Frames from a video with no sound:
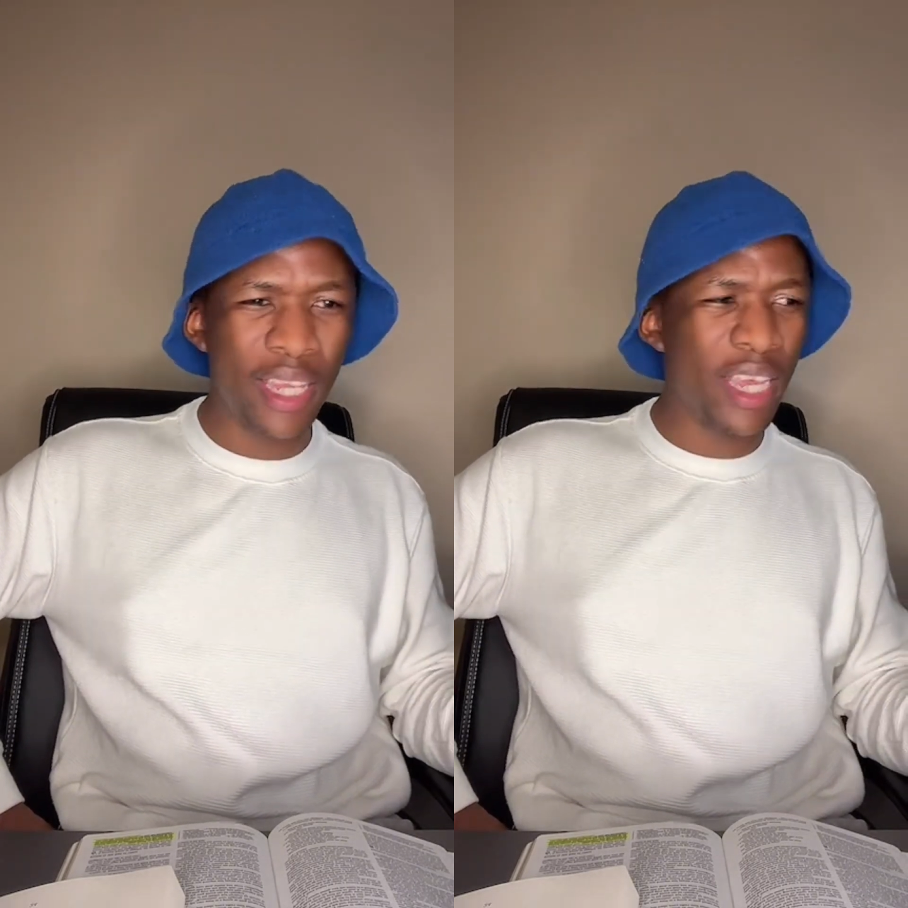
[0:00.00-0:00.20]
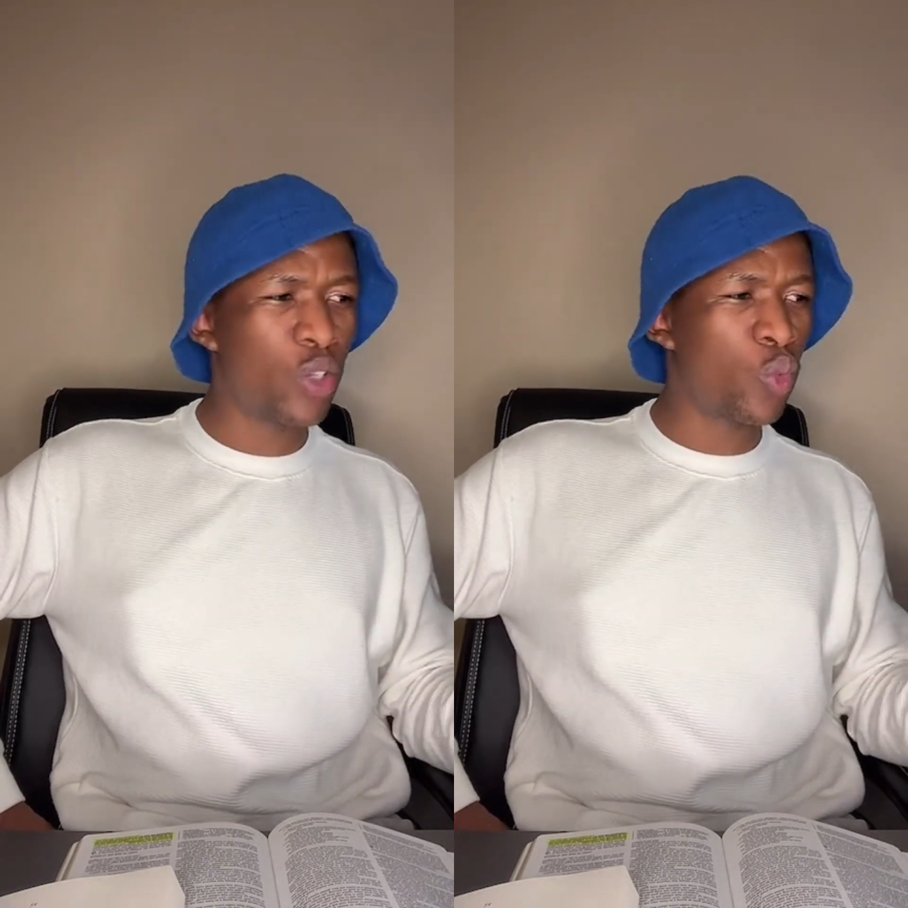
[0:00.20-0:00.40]

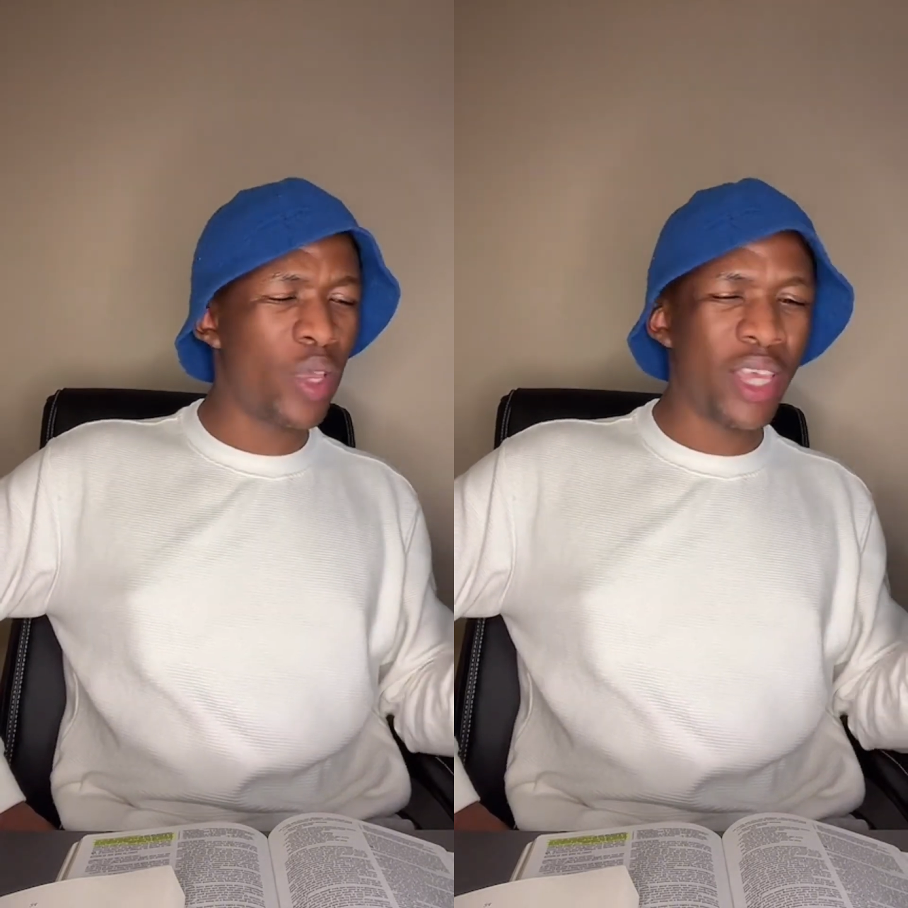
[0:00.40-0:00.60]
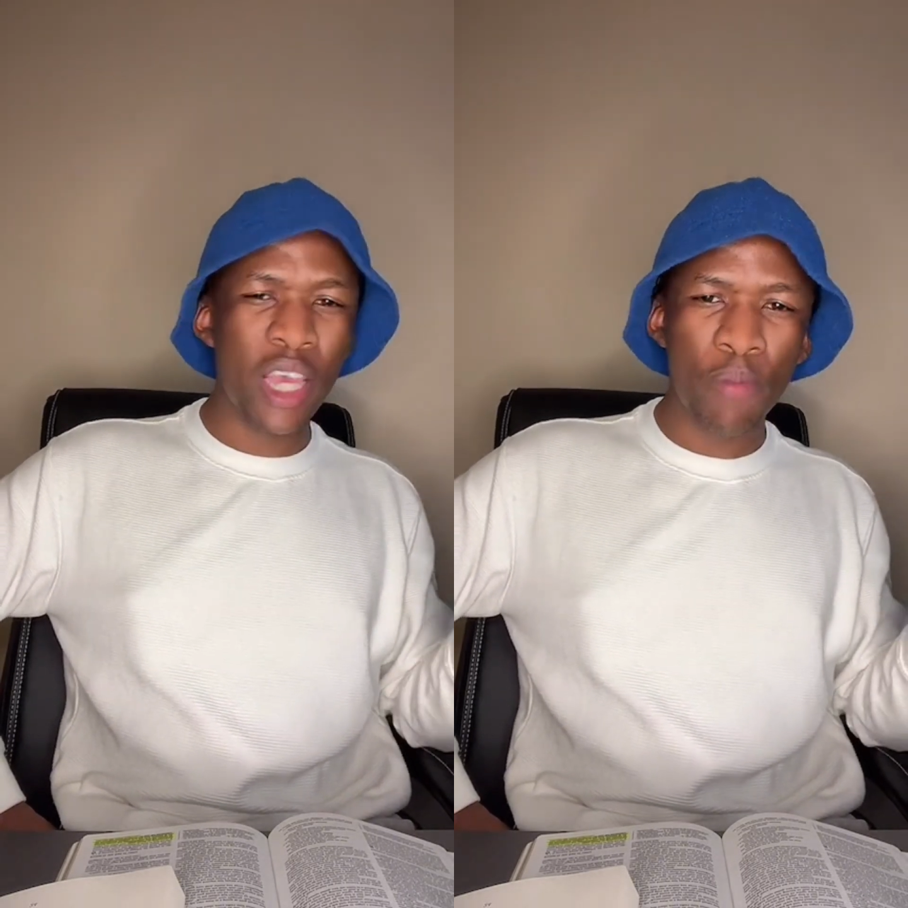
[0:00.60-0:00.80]
and
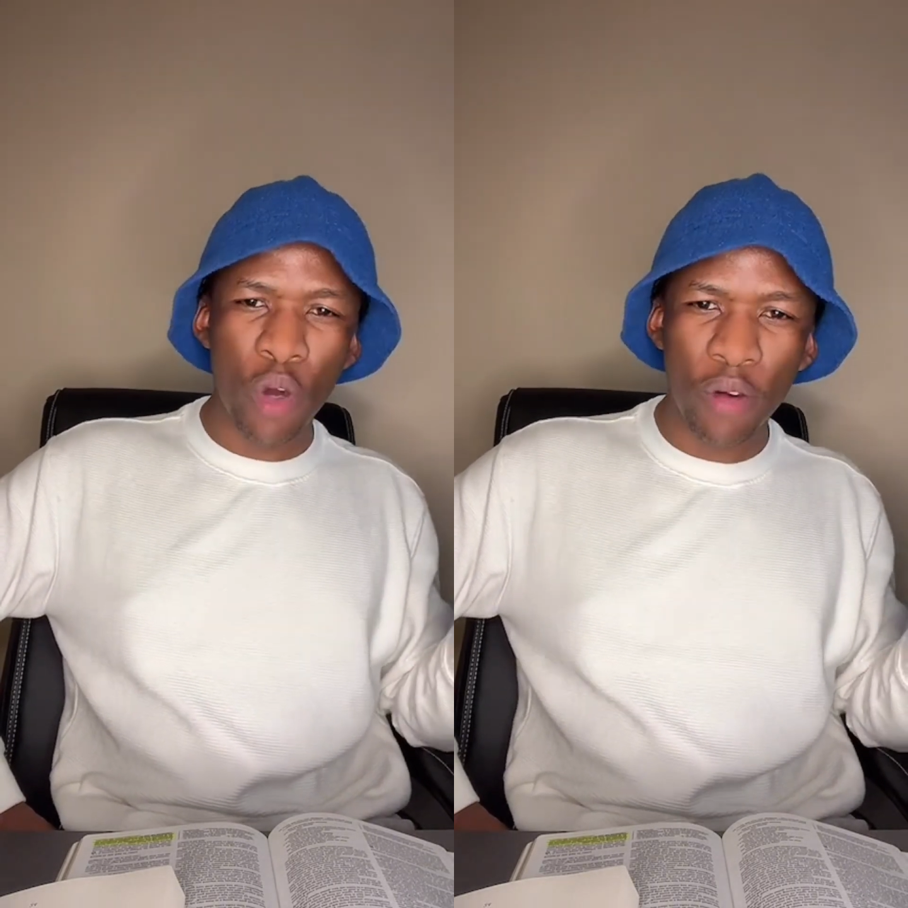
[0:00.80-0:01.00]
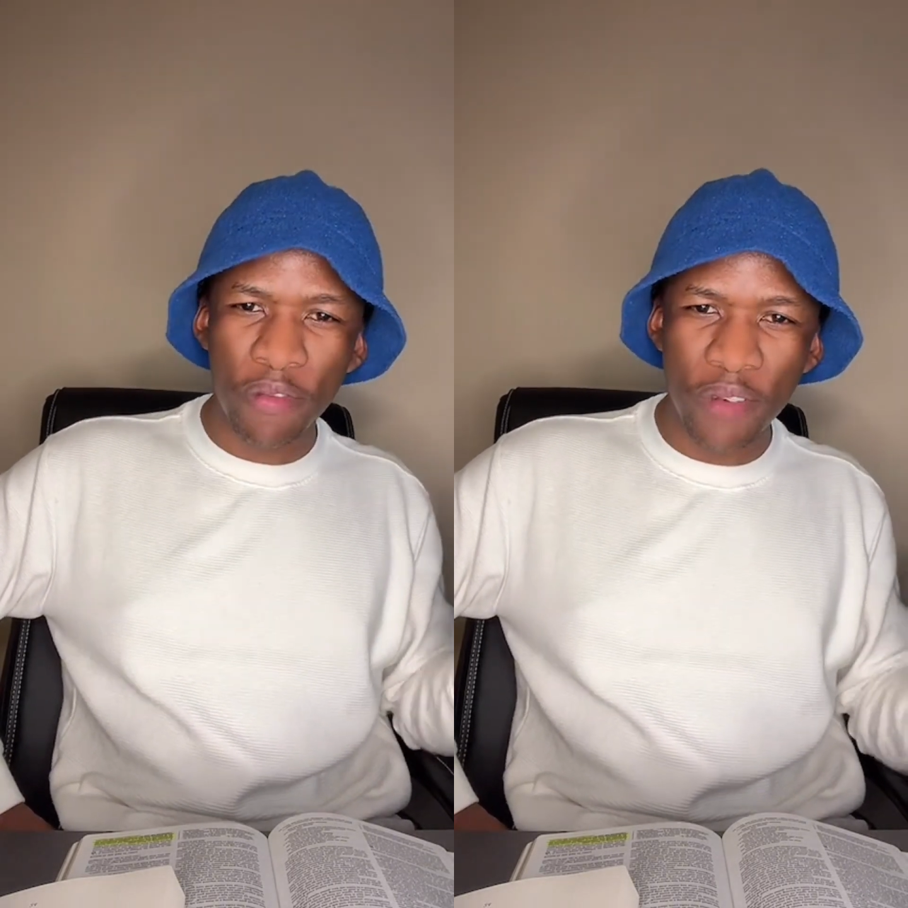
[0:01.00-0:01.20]
yes, we
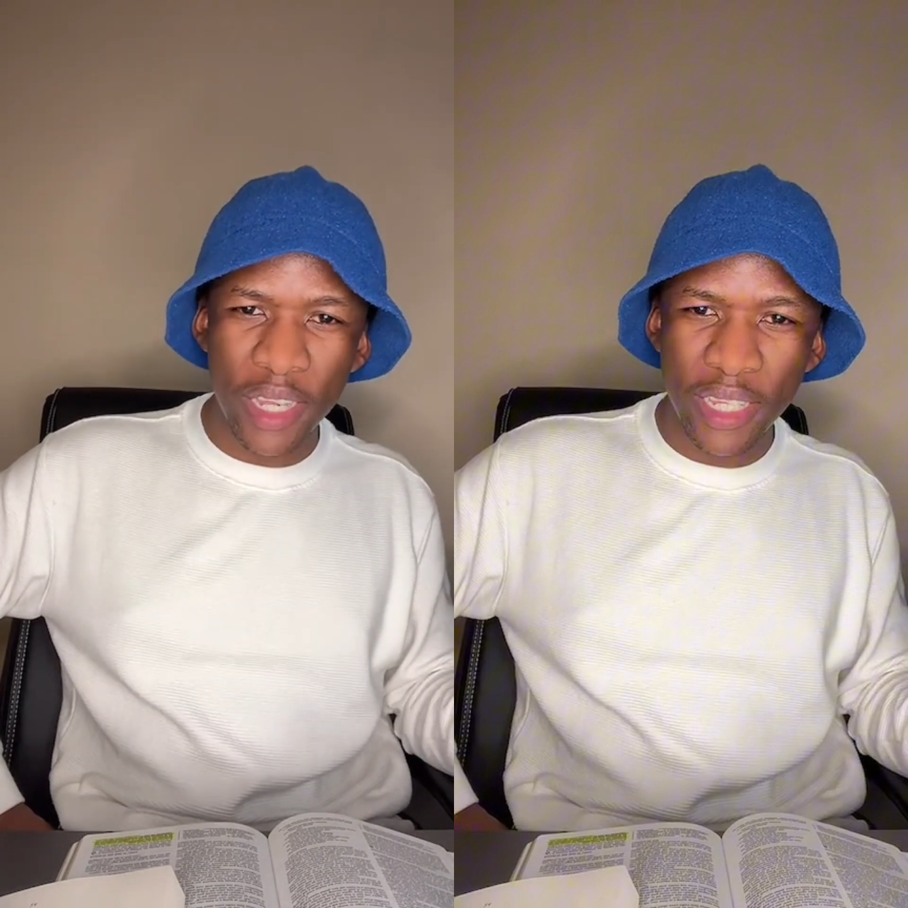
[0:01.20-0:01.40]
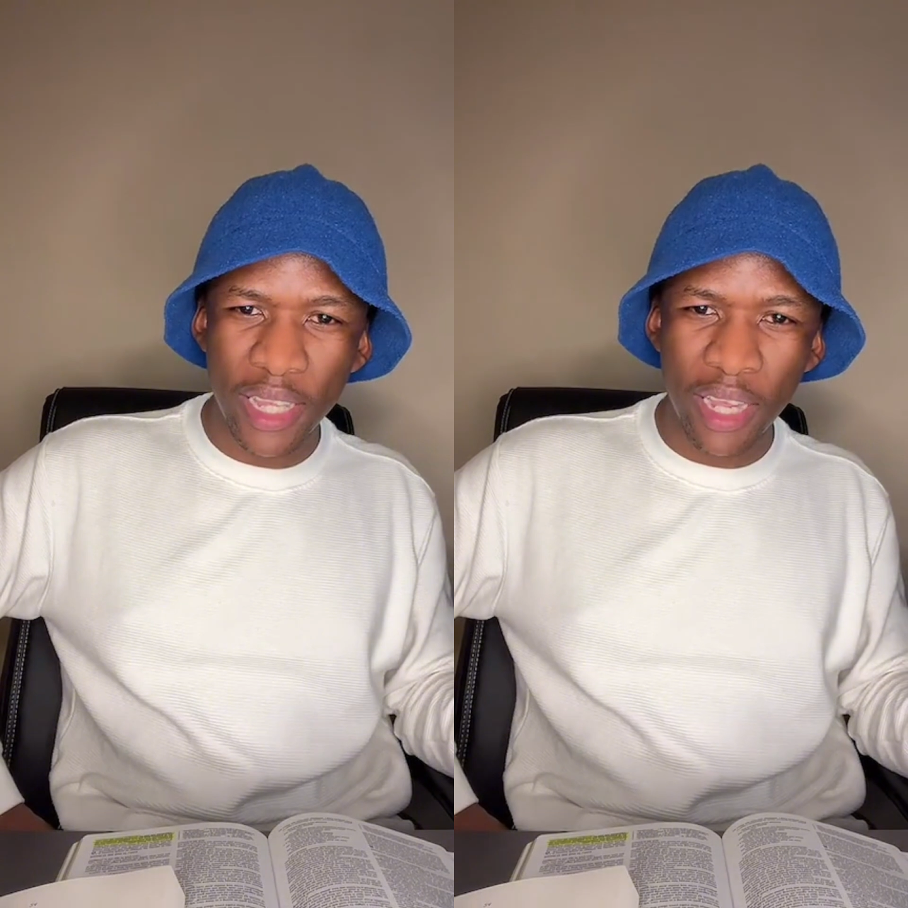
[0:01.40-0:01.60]
keep on
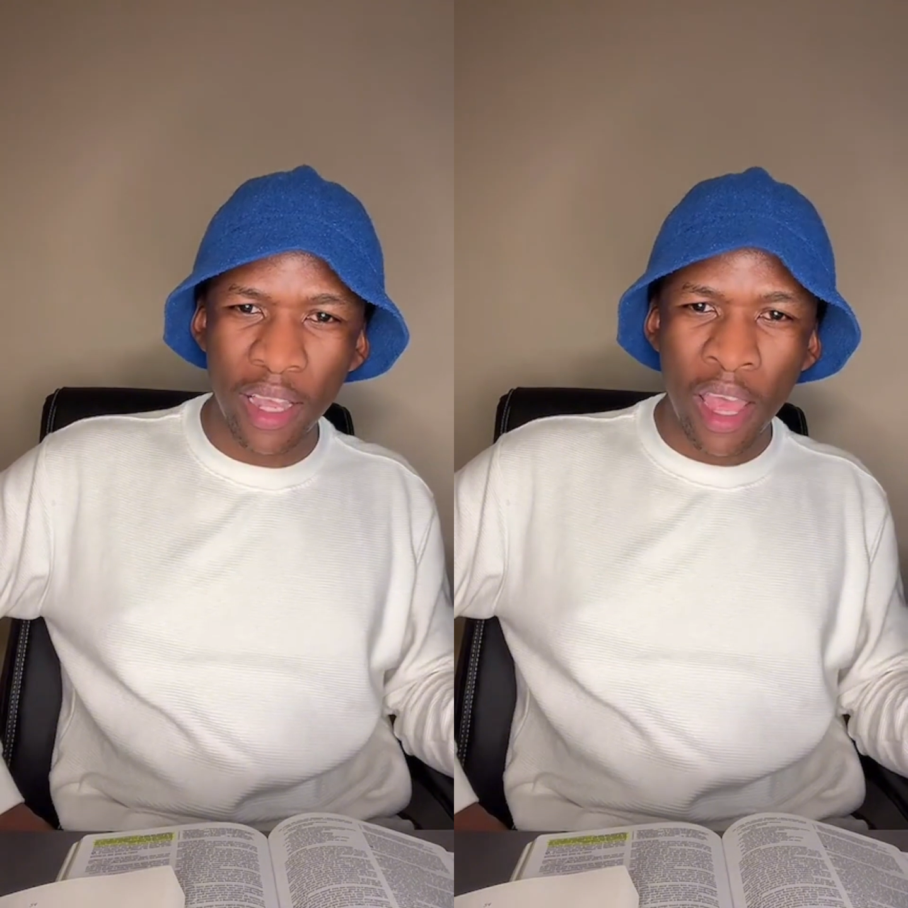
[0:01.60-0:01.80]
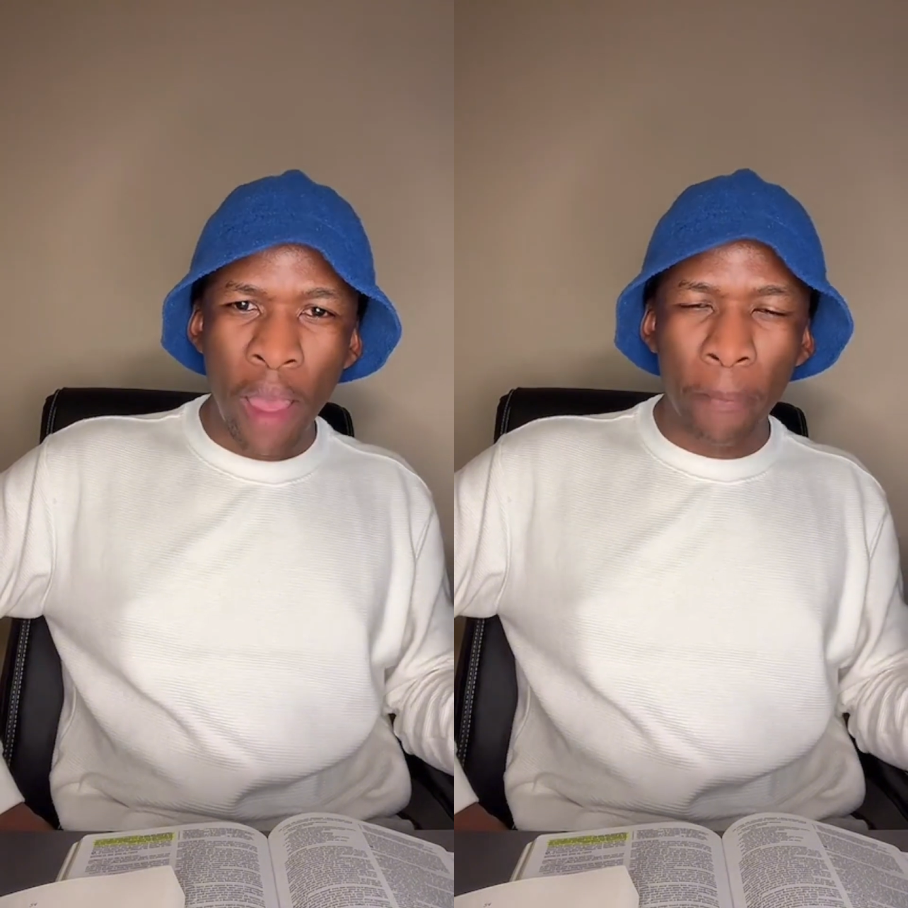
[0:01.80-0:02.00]

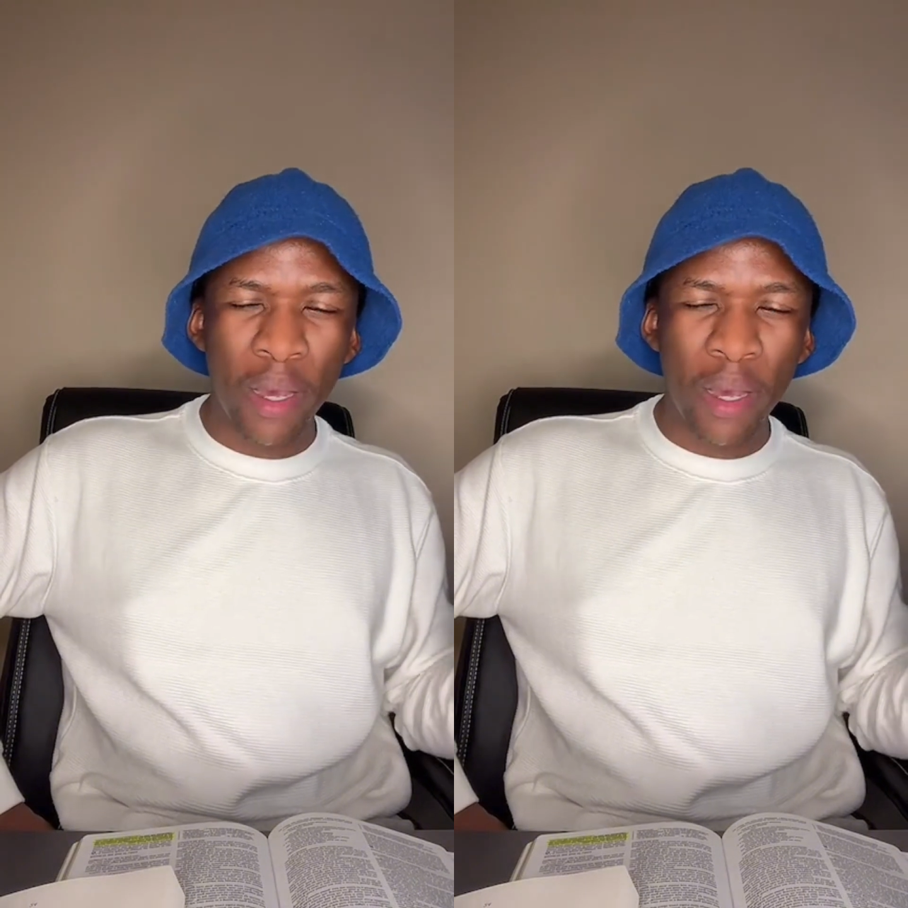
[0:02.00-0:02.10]
fasting.